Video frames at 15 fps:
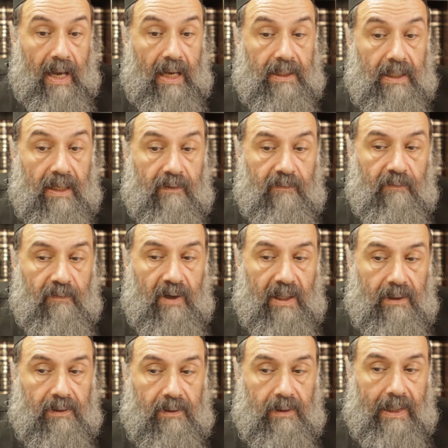And I
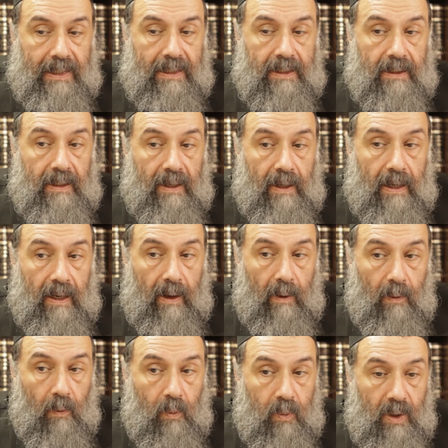felt like
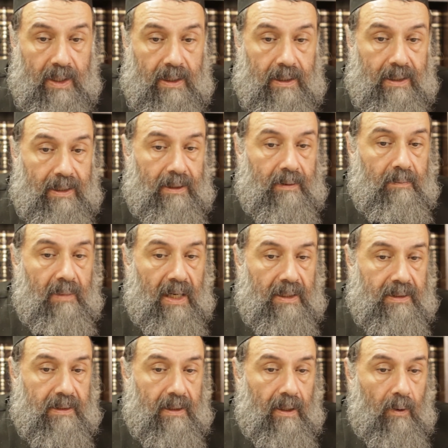we in
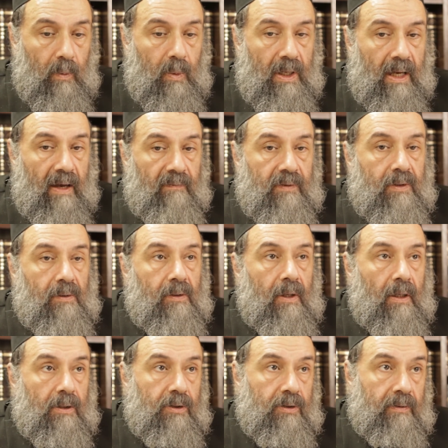Moscow, we have the
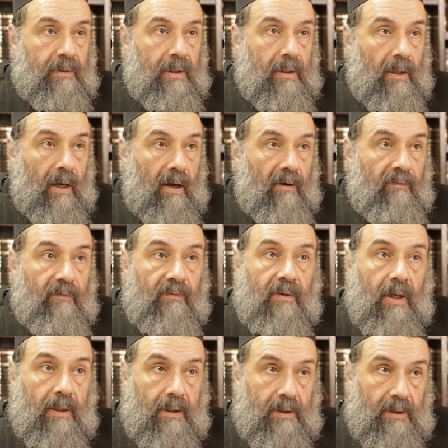luxury of
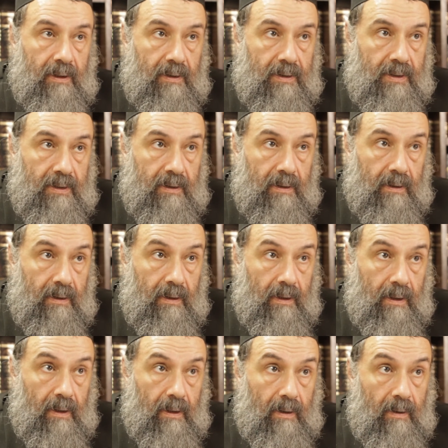foreigners.
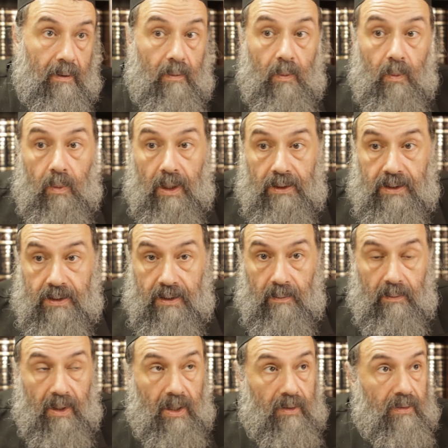Once a
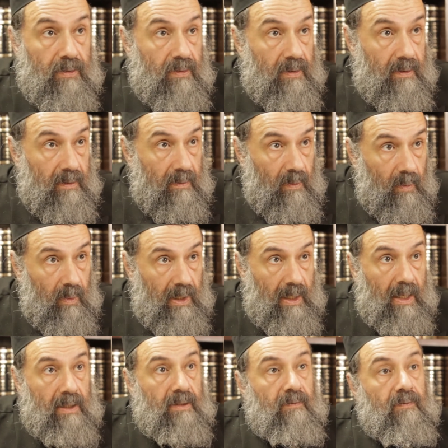month we
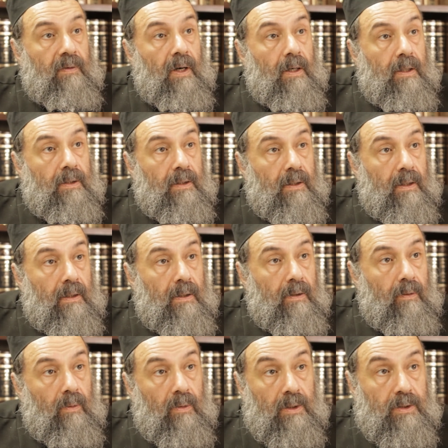had a foreigner,
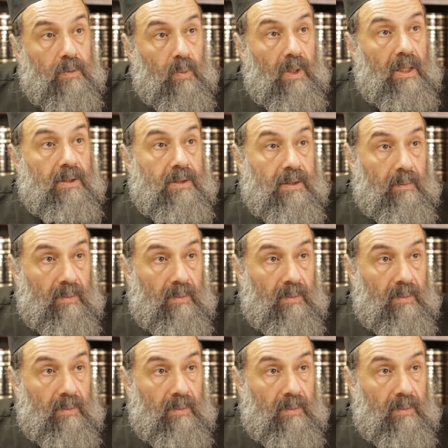or twice a